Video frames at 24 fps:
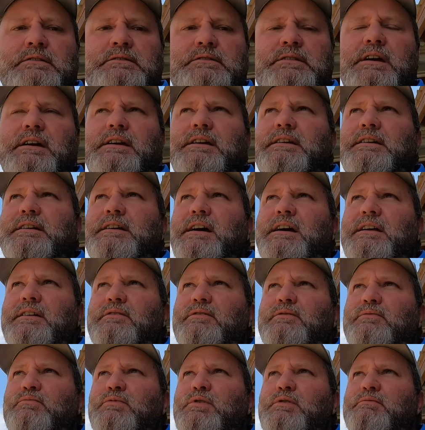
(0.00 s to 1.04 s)
take kind
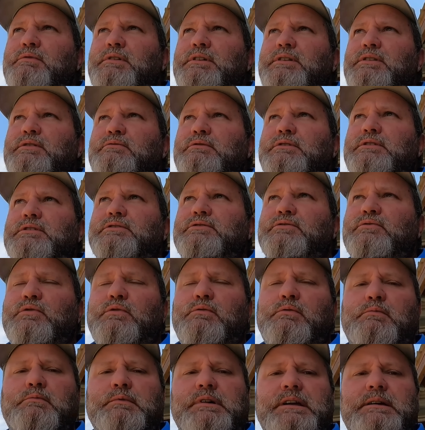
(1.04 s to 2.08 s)
of on what we do with this
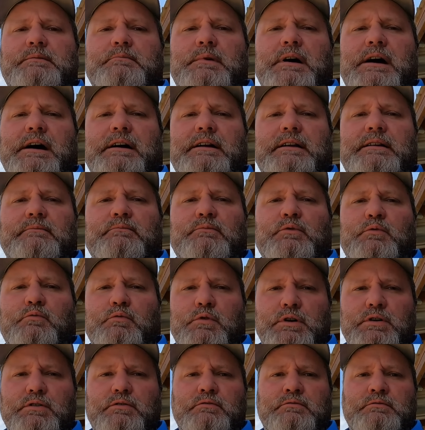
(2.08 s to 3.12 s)
ore when we get back. And
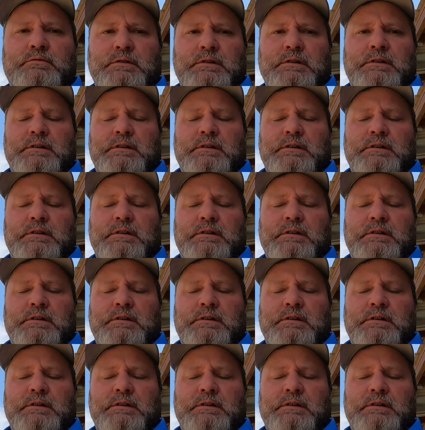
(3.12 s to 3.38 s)
we'll